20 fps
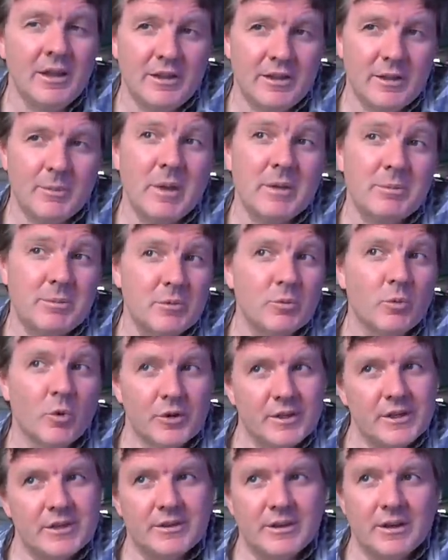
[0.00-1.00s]
They might be
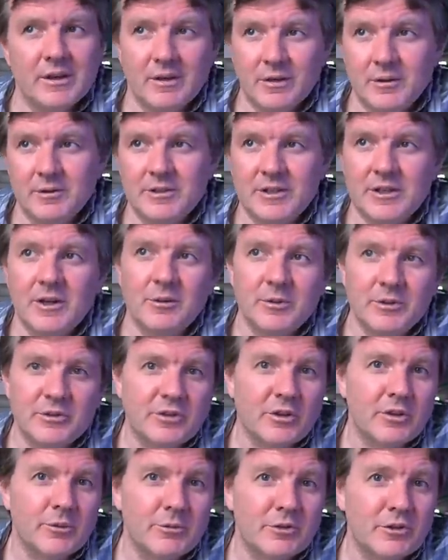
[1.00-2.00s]
worried that, oh, you know, he's
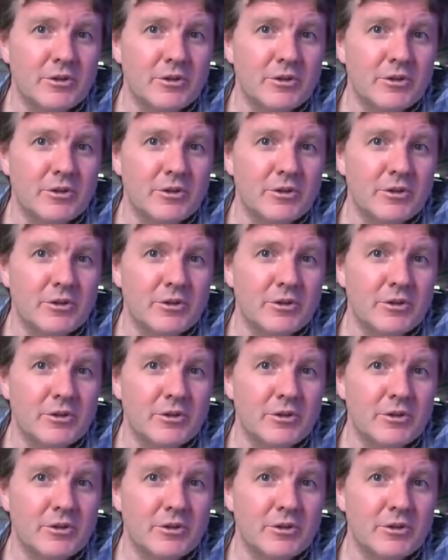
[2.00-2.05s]
going to